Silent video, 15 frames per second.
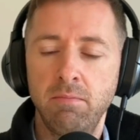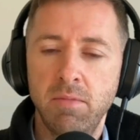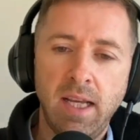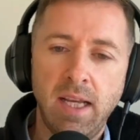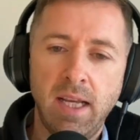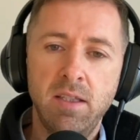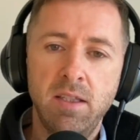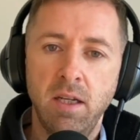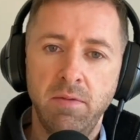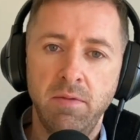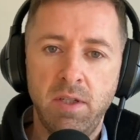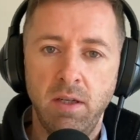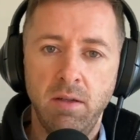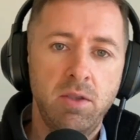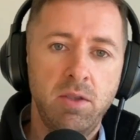sensitive
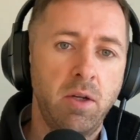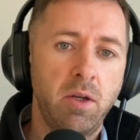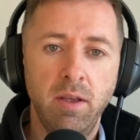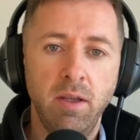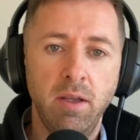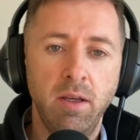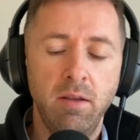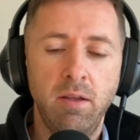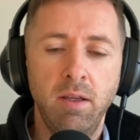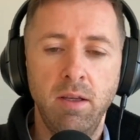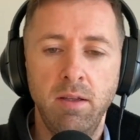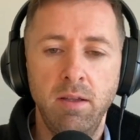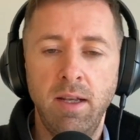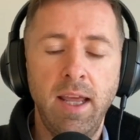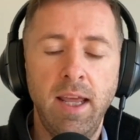to showing
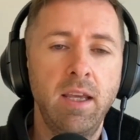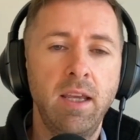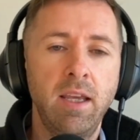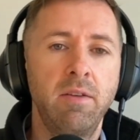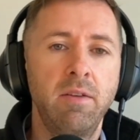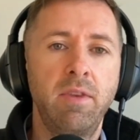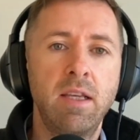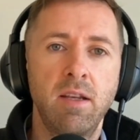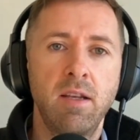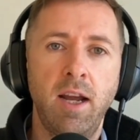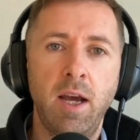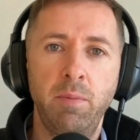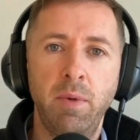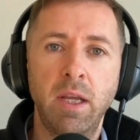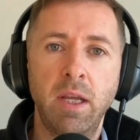the negative things that are
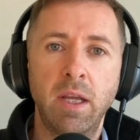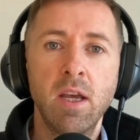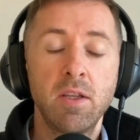happening.